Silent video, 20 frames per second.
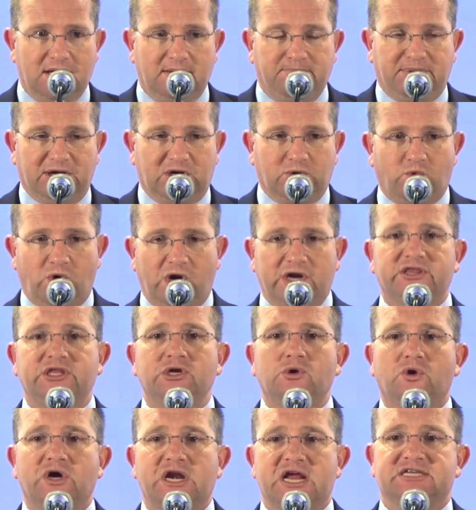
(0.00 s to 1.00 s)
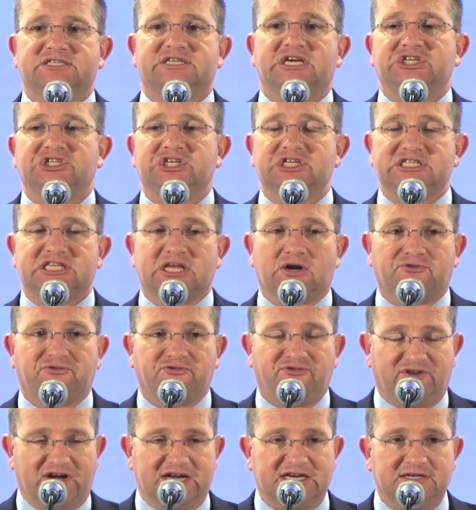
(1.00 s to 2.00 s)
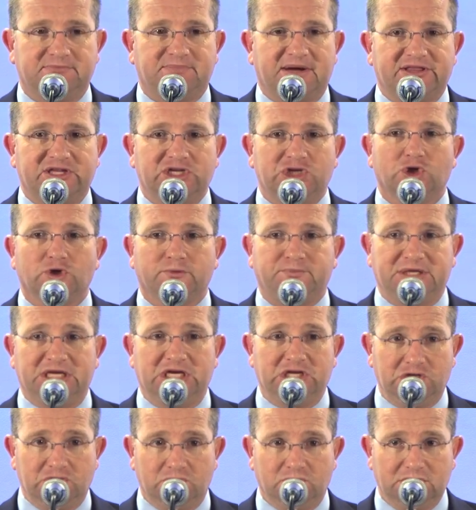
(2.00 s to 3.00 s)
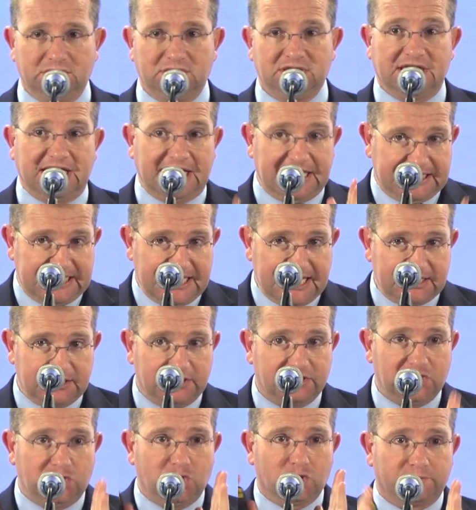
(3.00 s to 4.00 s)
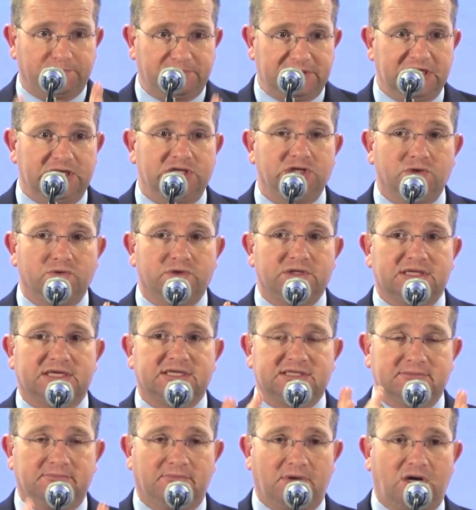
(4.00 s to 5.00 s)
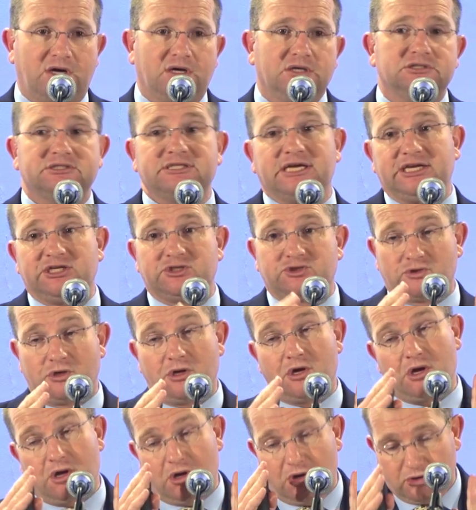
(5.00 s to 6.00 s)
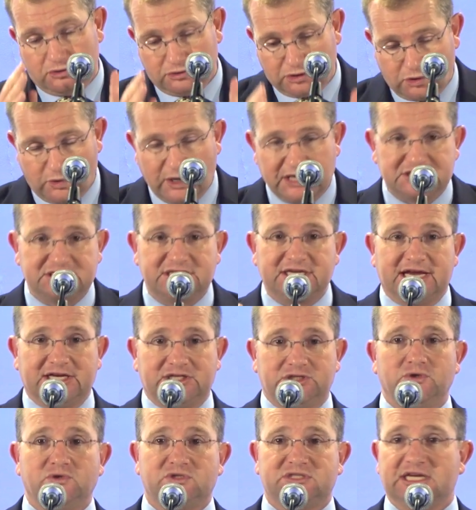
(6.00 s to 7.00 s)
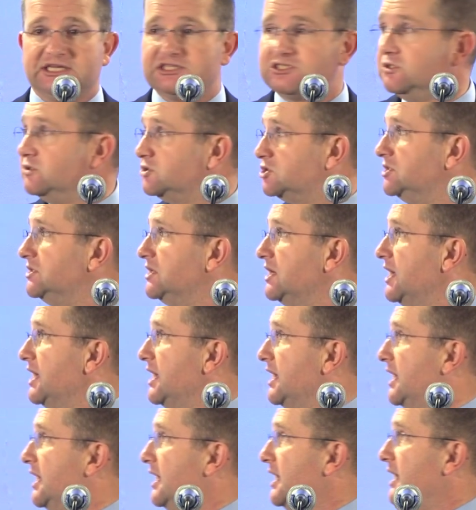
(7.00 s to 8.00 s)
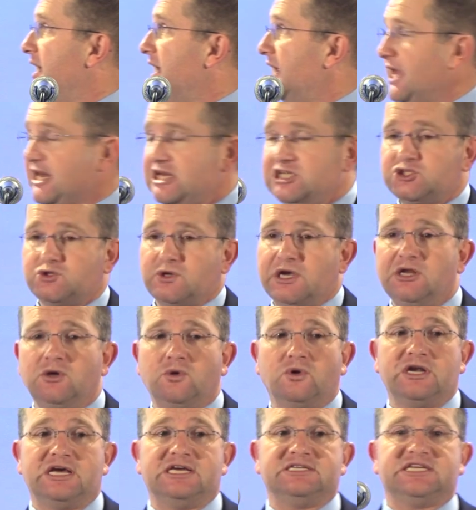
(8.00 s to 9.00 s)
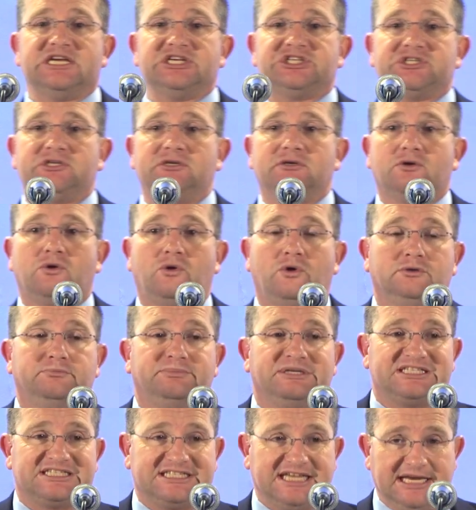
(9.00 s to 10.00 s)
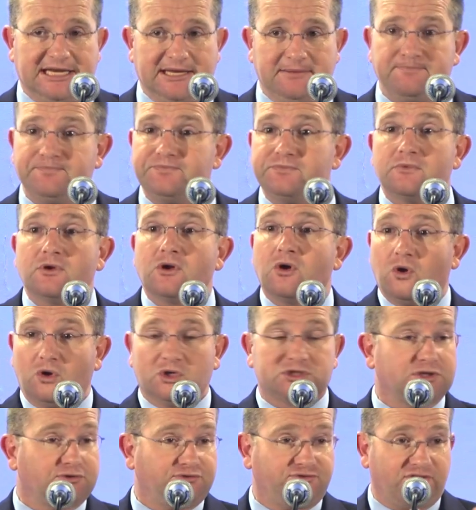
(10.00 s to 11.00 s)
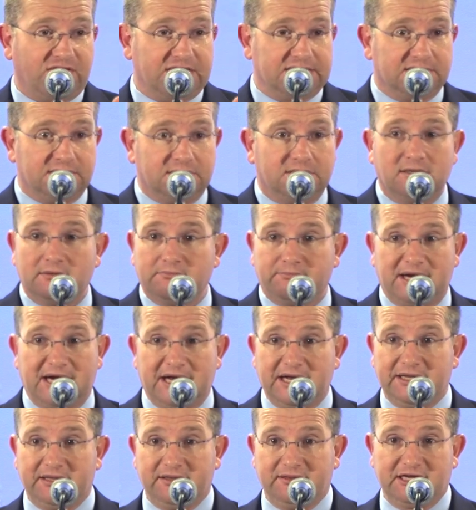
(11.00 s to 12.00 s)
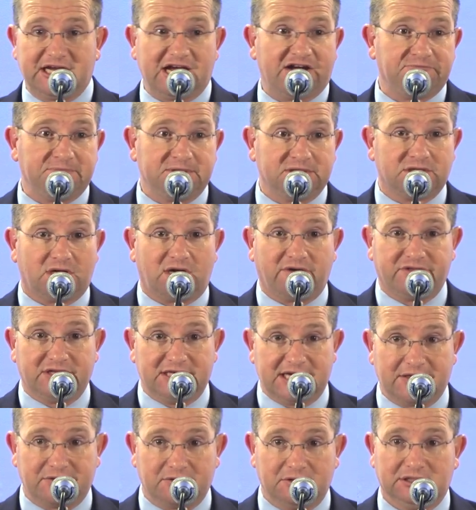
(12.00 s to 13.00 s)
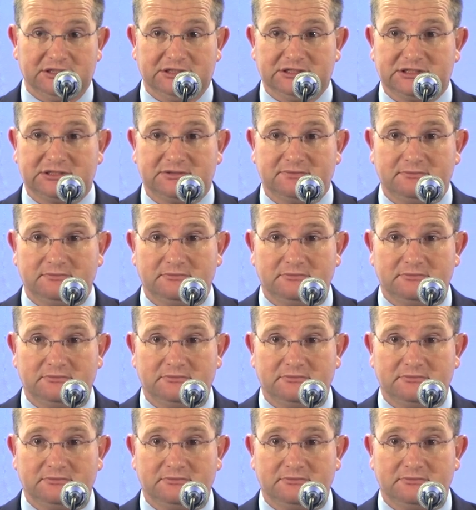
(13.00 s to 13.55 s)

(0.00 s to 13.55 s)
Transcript: But what are the organizations that are funded by the European Union? Again, the European Union that is requesting a two-state solution. An Israeli organization called B'Tselem, also funded by the government of the Netherlands.